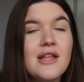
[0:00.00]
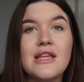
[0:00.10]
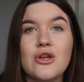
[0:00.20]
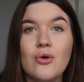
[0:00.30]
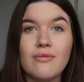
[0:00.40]

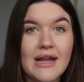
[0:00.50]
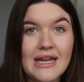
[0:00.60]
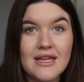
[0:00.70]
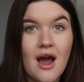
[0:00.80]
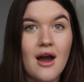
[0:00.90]
that you're really
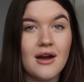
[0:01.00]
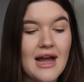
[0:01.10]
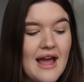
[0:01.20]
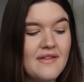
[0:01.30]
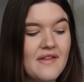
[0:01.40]
young
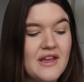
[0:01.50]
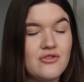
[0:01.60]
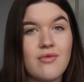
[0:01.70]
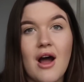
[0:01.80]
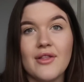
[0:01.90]
and that
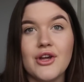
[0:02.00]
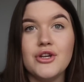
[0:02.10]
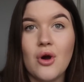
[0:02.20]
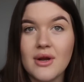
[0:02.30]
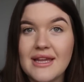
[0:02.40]
they'd rather
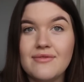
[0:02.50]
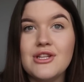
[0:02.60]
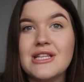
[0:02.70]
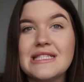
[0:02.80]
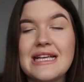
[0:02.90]
not give you
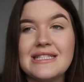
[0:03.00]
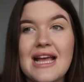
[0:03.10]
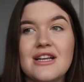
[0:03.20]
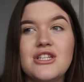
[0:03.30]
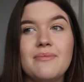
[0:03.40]
the
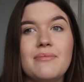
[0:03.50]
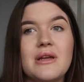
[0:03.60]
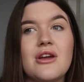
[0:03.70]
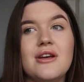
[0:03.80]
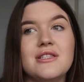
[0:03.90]
C-section
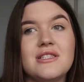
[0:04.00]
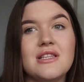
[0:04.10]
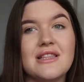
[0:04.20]
because